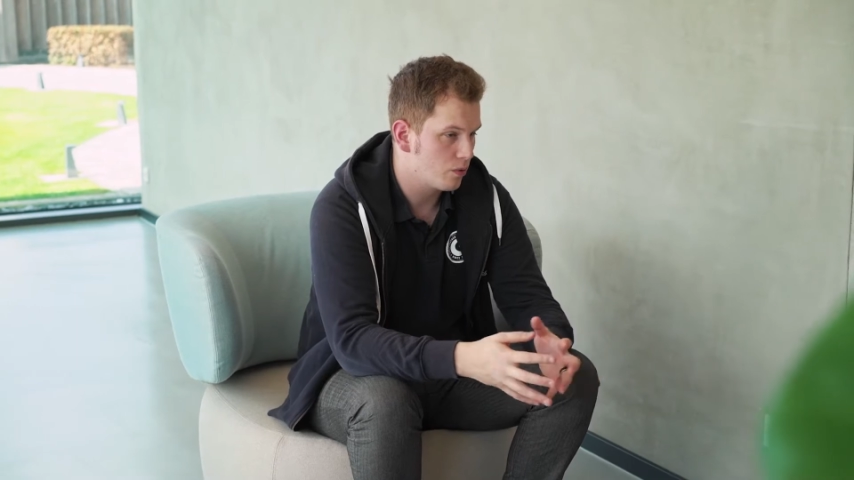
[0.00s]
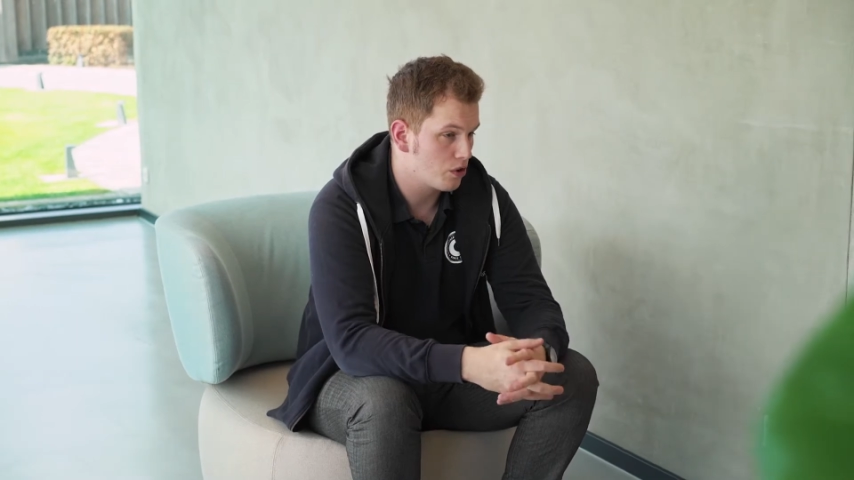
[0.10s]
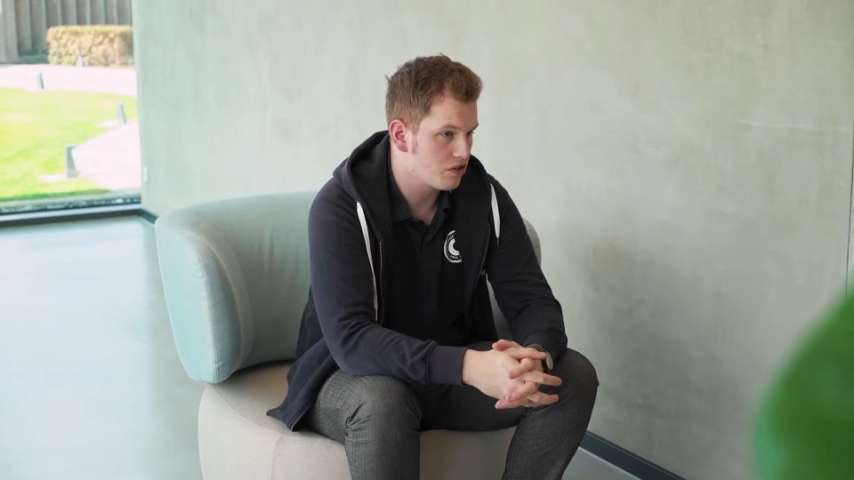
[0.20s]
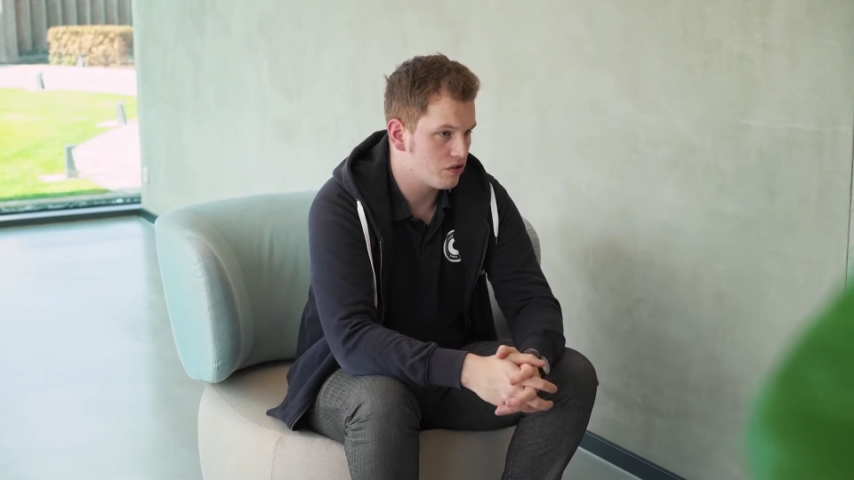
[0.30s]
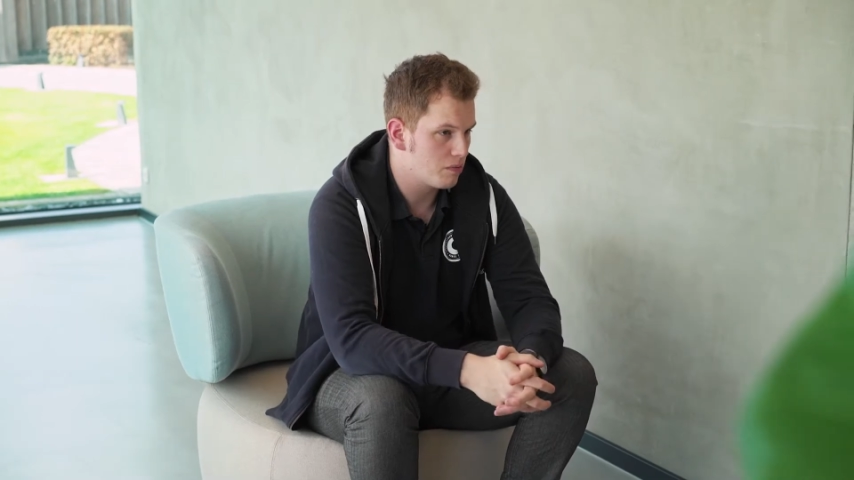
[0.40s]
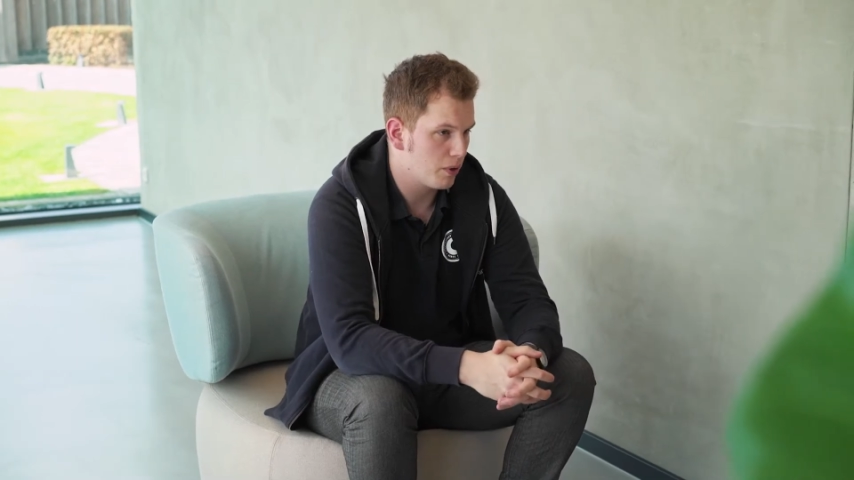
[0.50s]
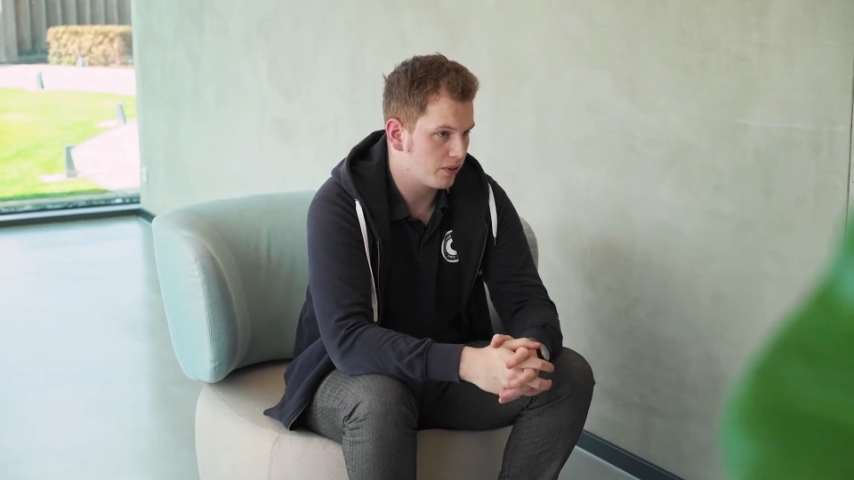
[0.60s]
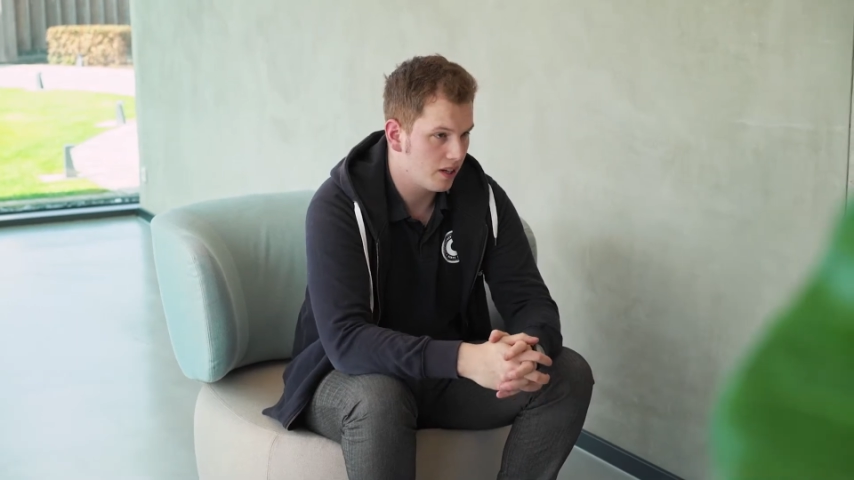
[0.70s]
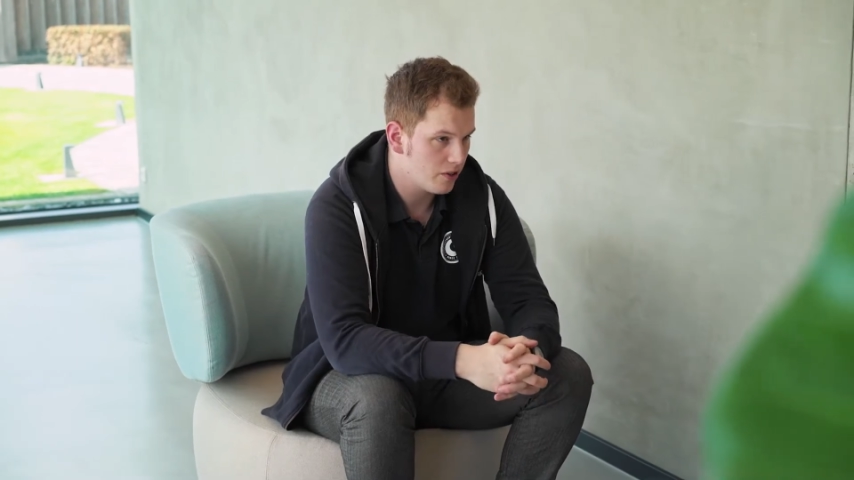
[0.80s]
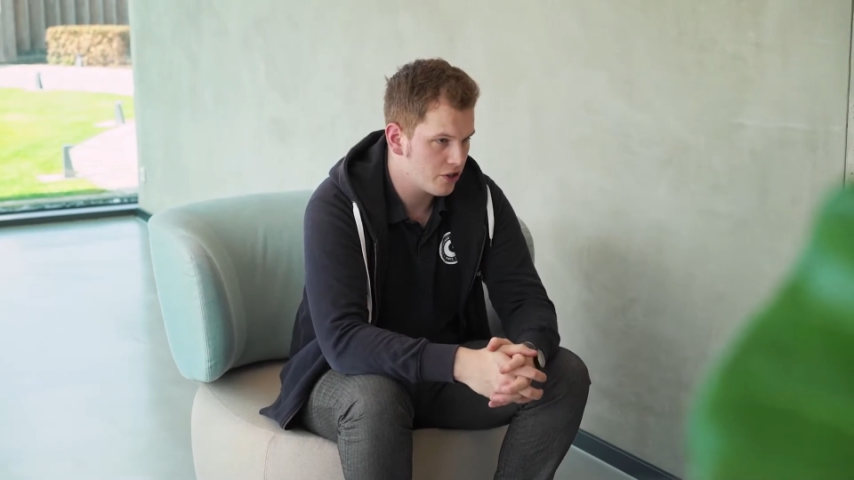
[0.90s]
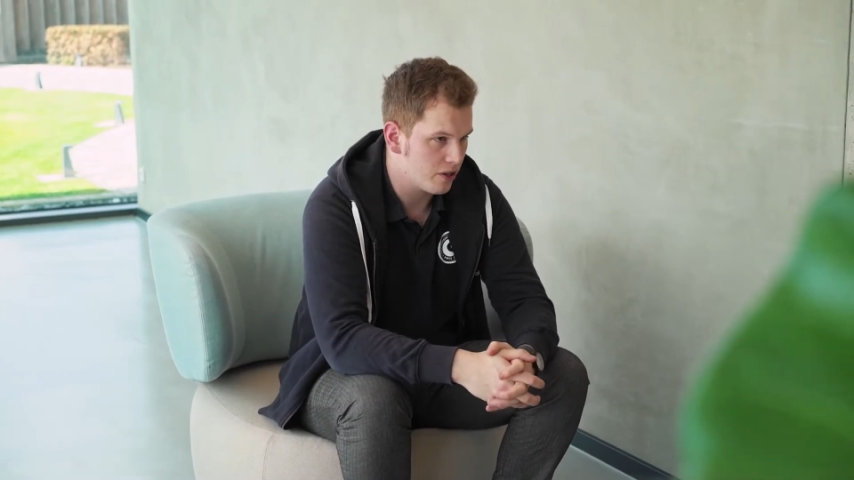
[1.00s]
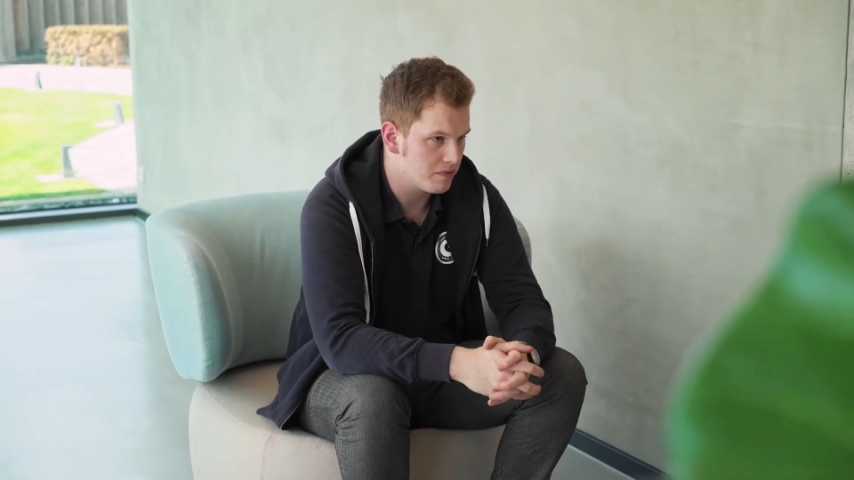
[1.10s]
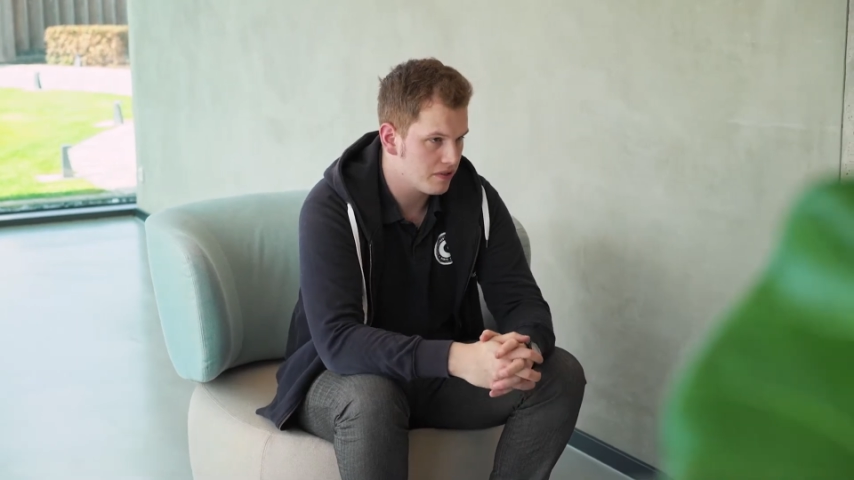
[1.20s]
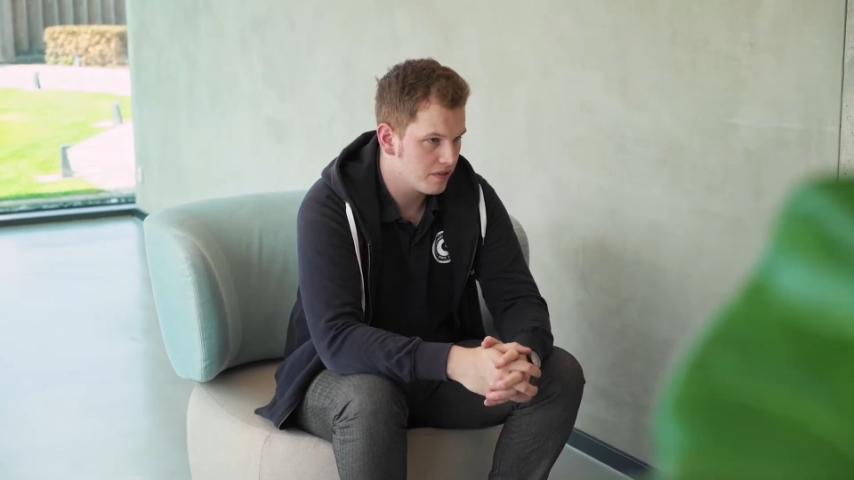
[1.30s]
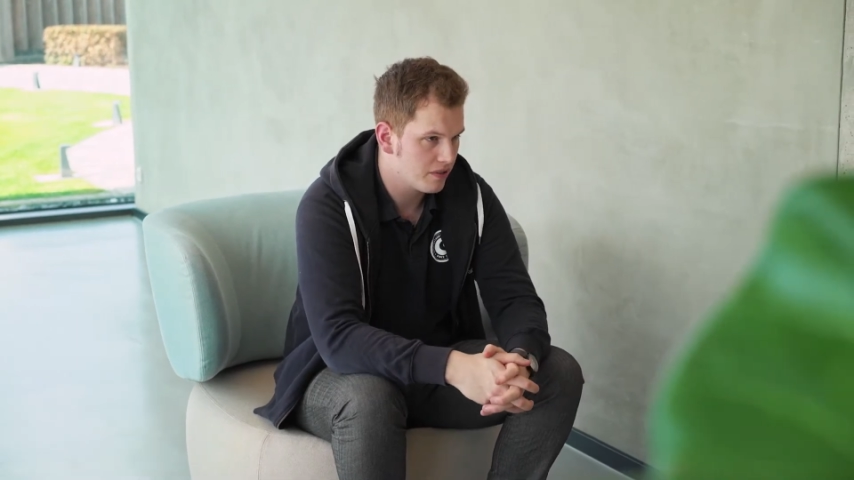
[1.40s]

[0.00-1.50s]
was to support cloud shops,